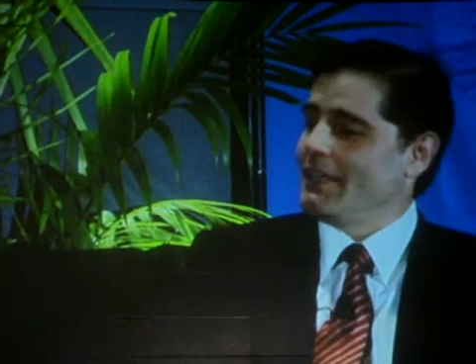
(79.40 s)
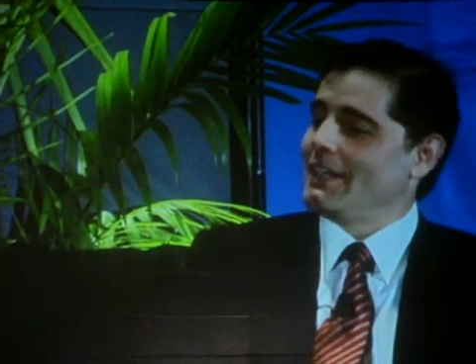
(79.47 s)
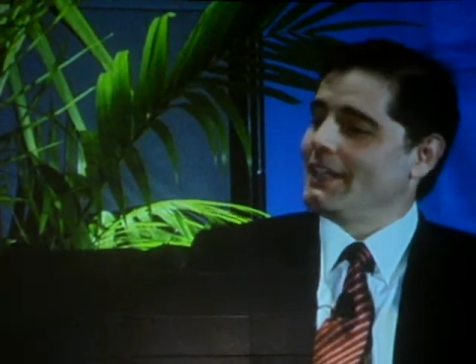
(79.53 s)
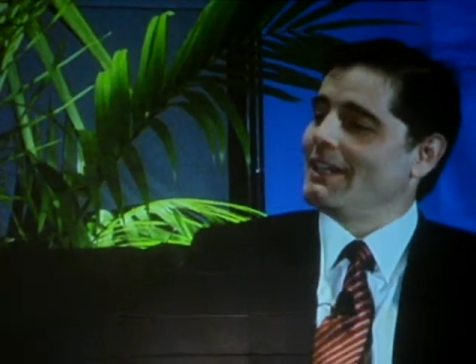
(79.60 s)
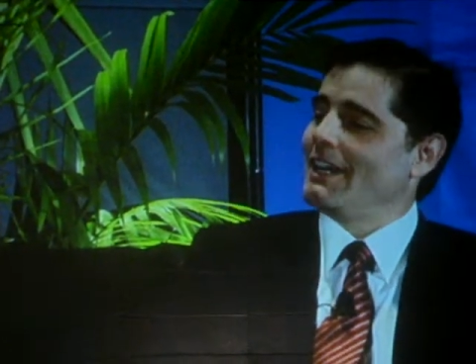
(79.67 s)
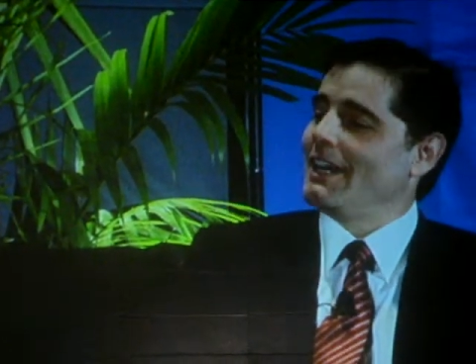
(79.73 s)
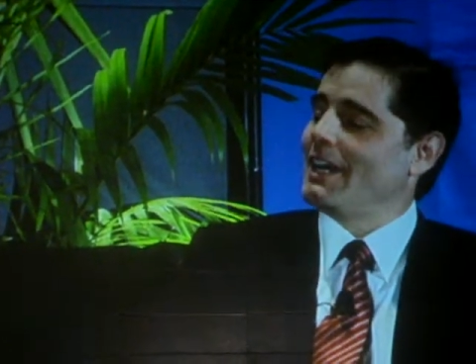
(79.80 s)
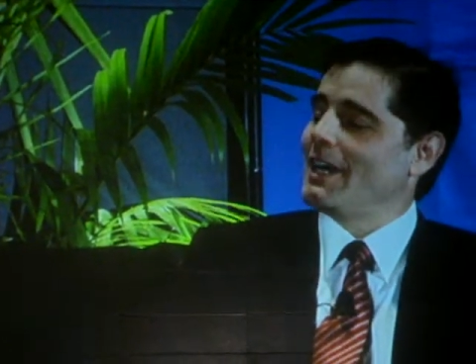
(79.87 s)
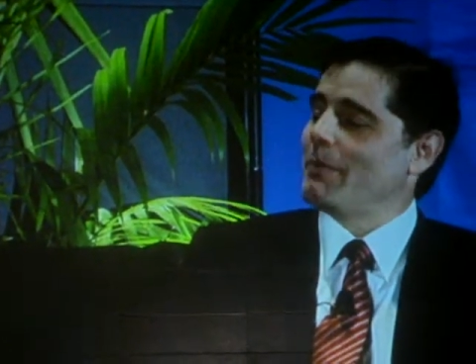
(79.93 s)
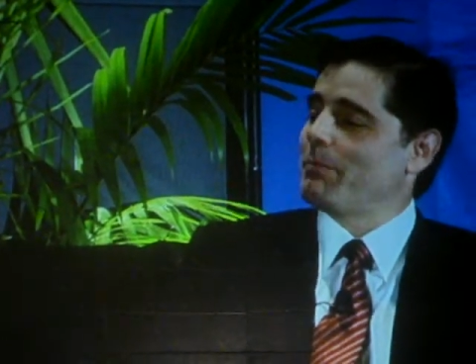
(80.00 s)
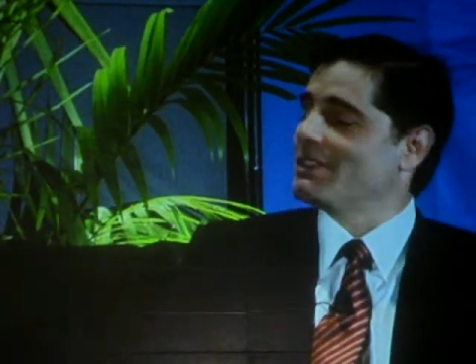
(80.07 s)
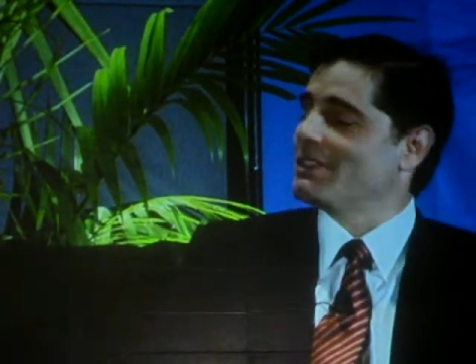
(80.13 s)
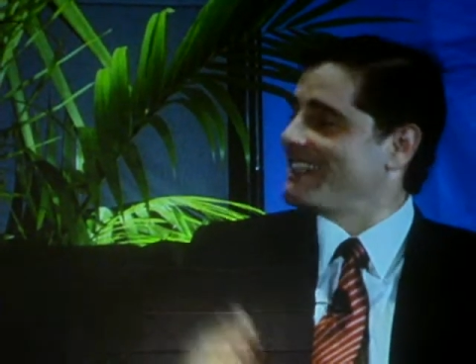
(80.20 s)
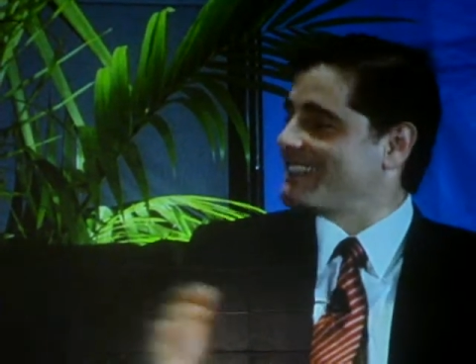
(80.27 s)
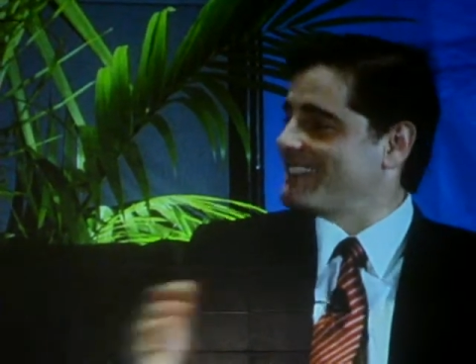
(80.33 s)

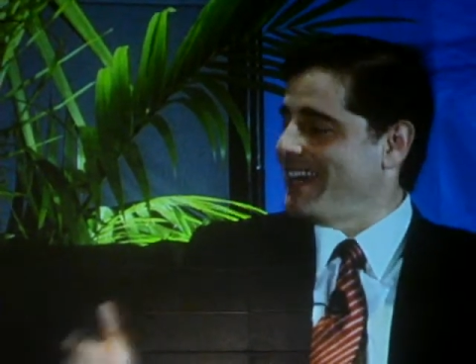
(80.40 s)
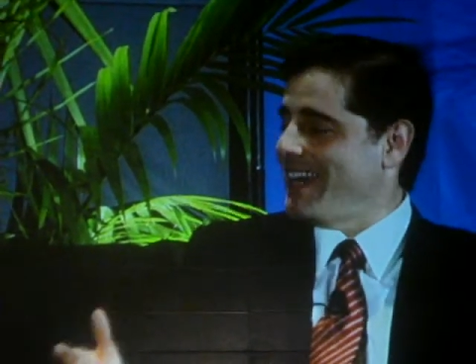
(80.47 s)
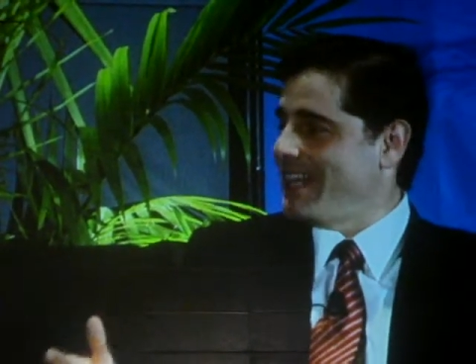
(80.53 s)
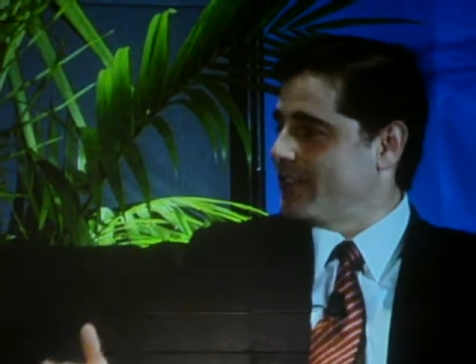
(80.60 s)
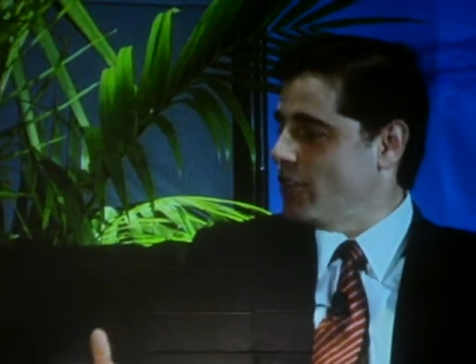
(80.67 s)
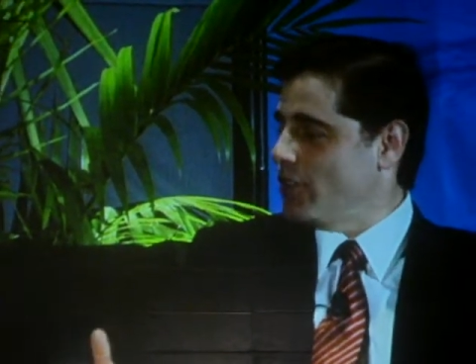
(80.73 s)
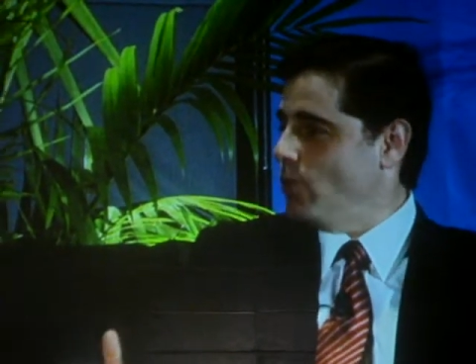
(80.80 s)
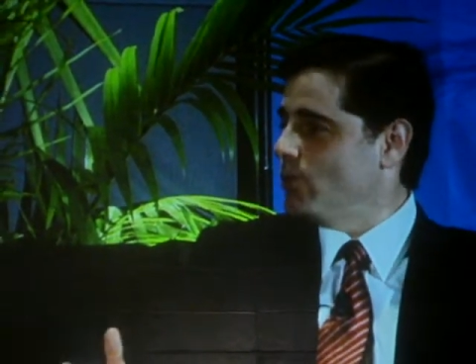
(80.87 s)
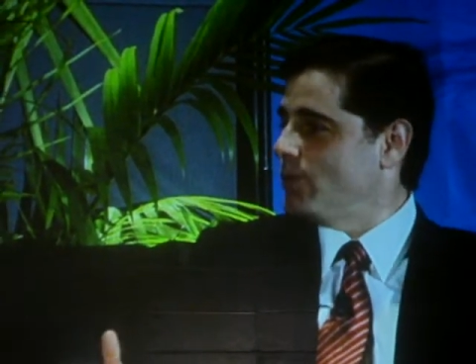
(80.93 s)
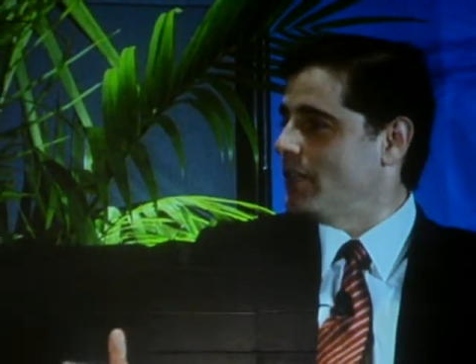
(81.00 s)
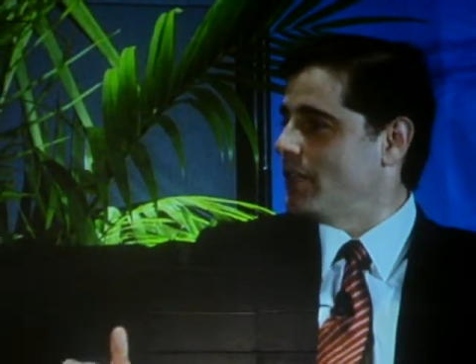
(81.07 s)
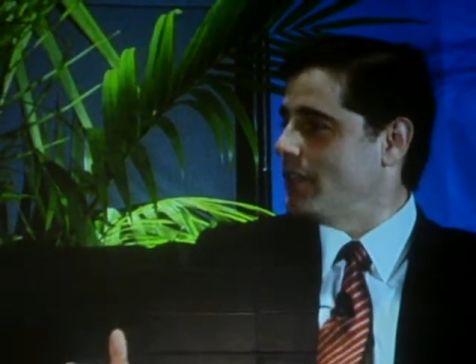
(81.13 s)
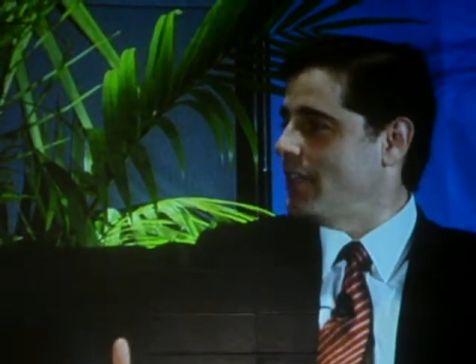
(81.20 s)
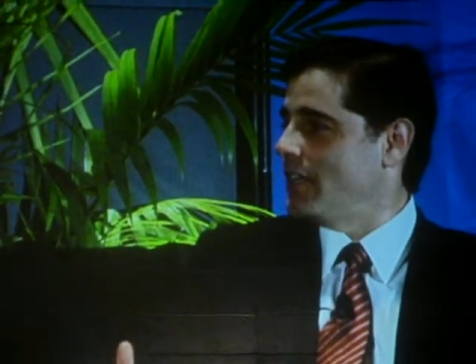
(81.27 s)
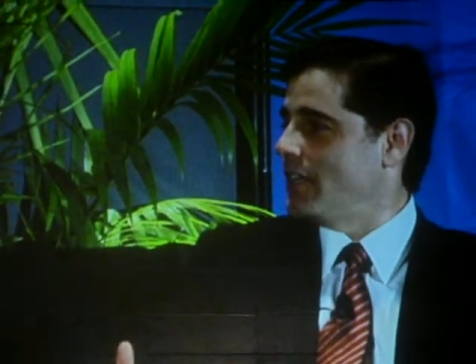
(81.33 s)
But that's not the only
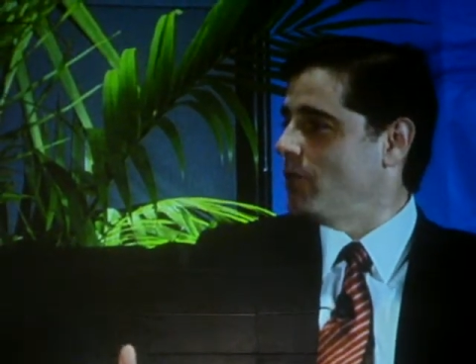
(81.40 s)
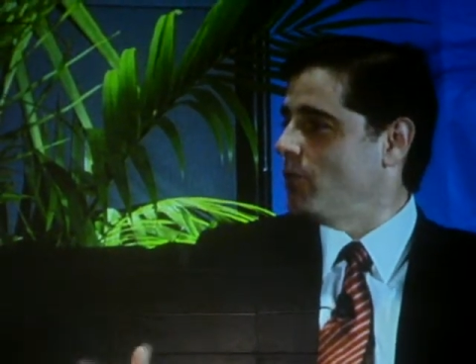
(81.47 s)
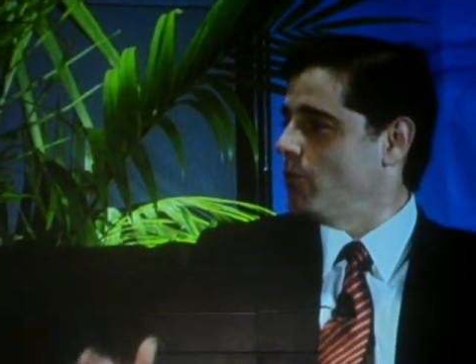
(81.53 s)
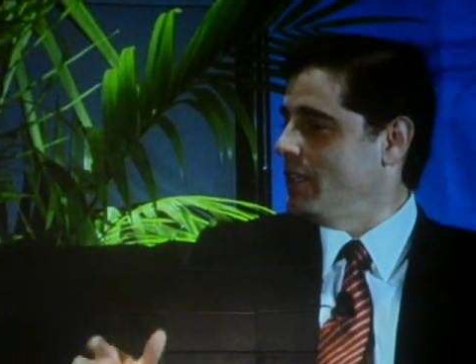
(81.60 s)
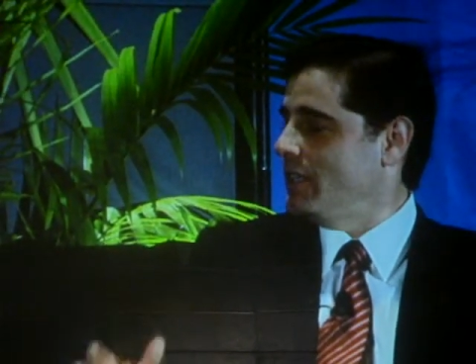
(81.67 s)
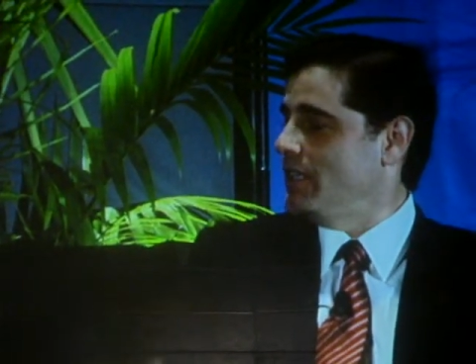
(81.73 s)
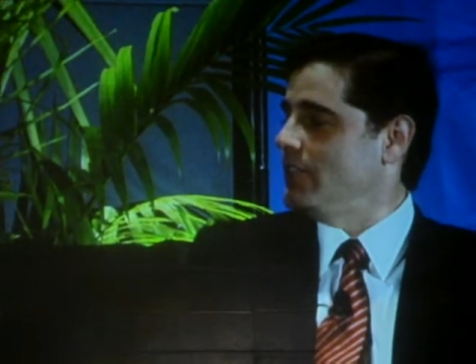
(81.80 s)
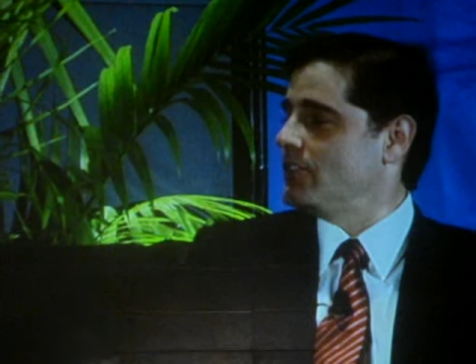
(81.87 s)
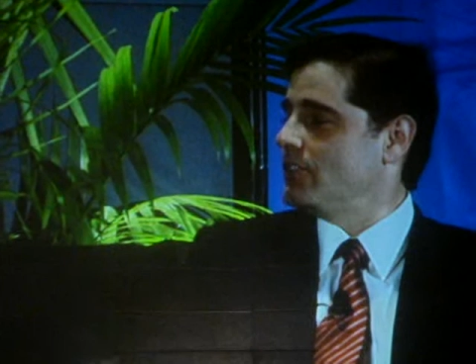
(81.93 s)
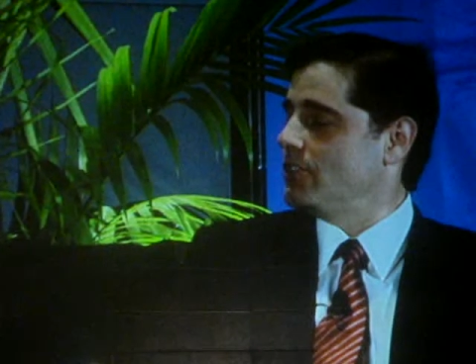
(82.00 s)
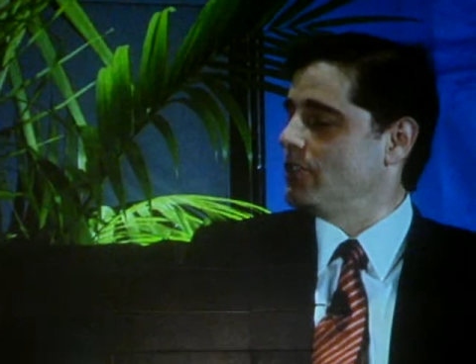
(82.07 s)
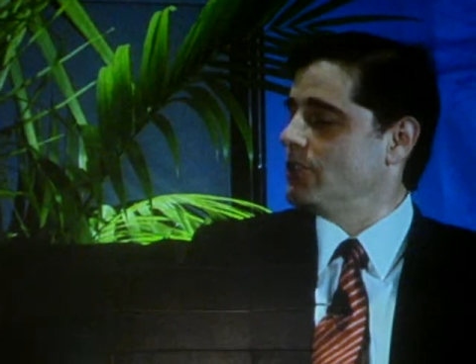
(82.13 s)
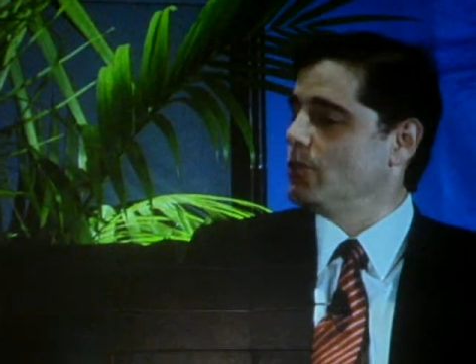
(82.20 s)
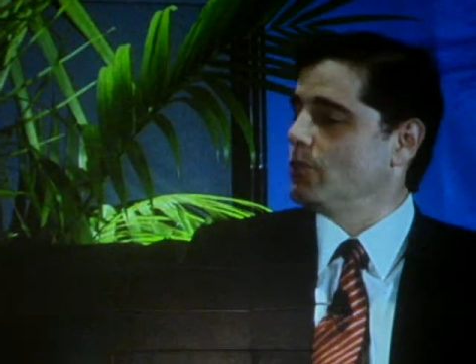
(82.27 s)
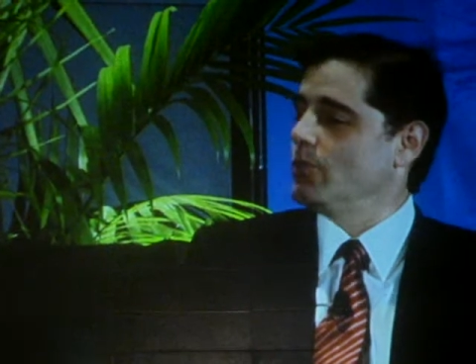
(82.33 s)
thing we need to
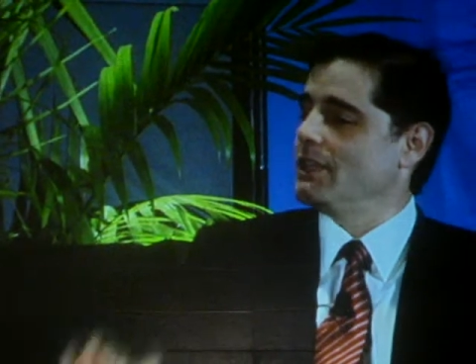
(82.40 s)
do.